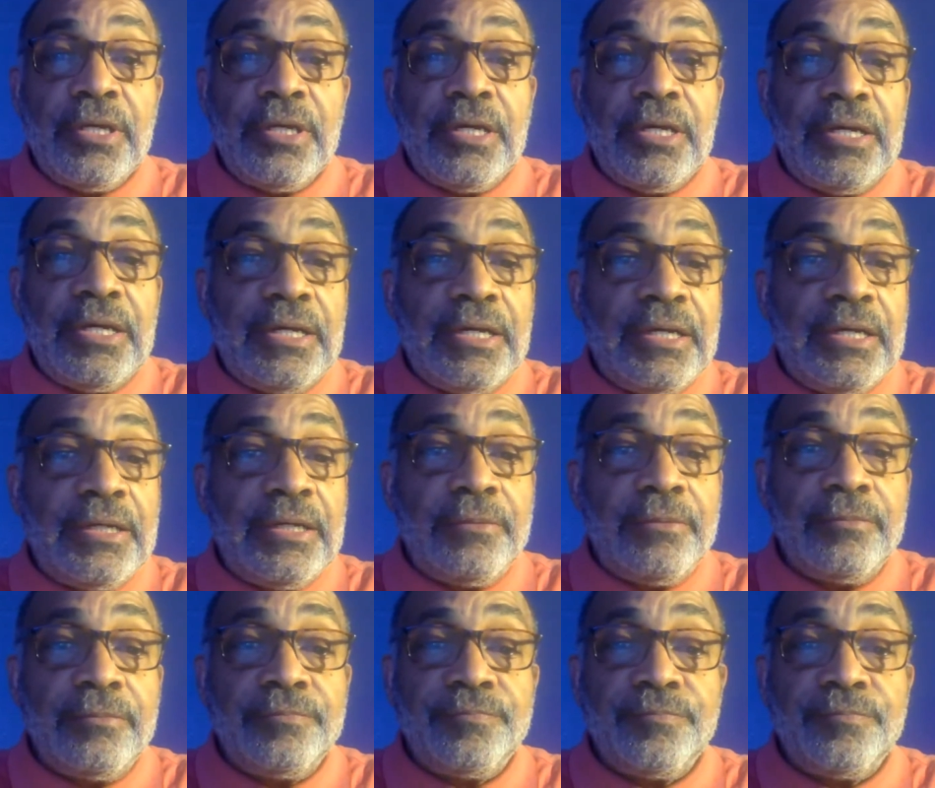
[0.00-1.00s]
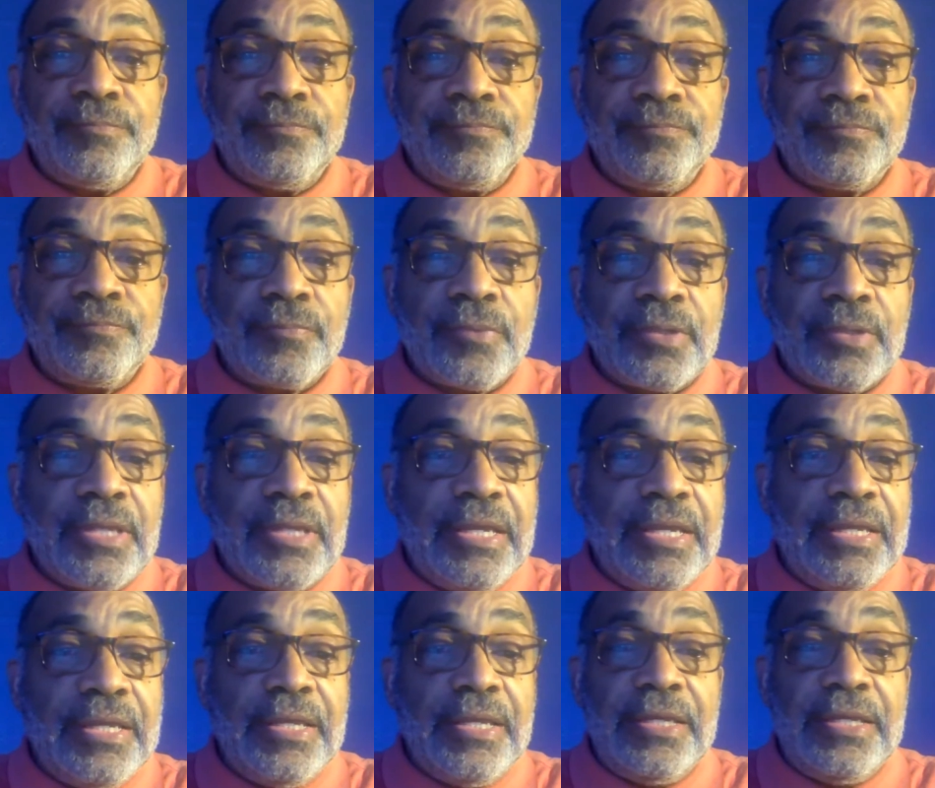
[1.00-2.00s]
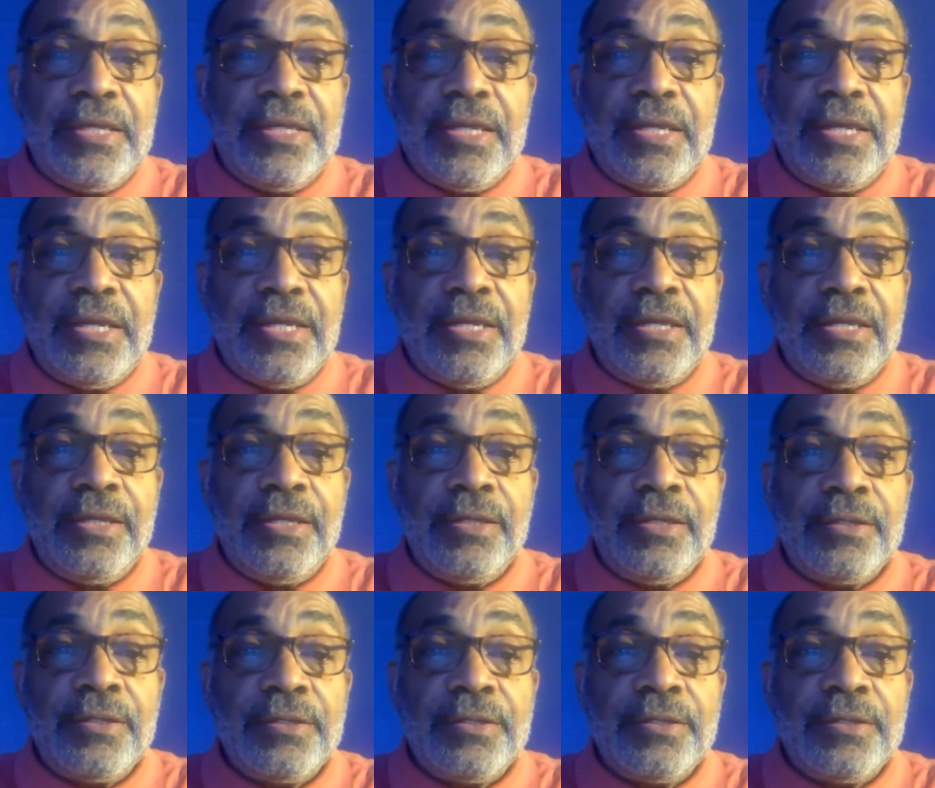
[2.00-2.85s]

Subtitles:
um, he